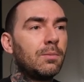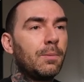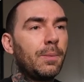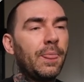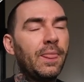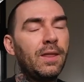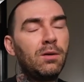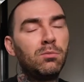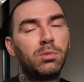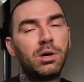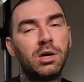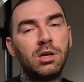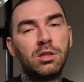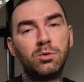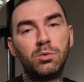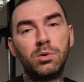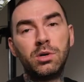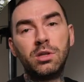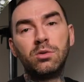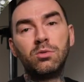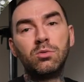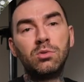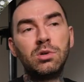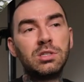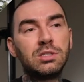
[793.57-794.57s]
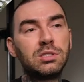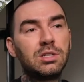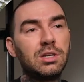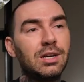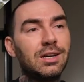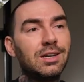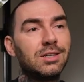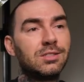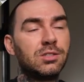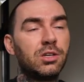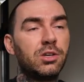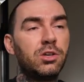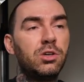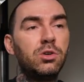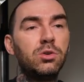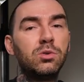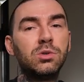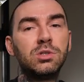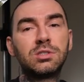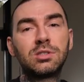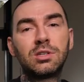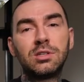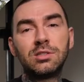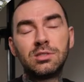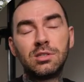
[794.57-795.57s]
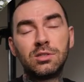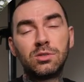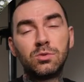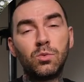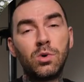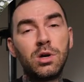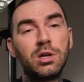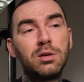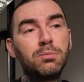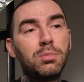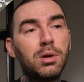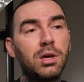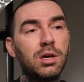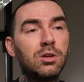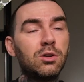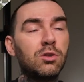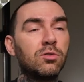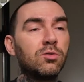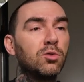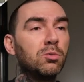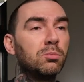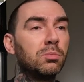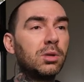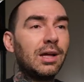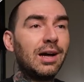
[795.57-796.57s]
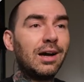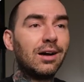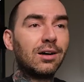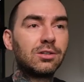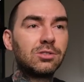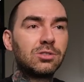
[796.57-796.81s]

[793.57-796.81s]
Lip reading: And by the way, the reason it has a hue is because it's white paint over black.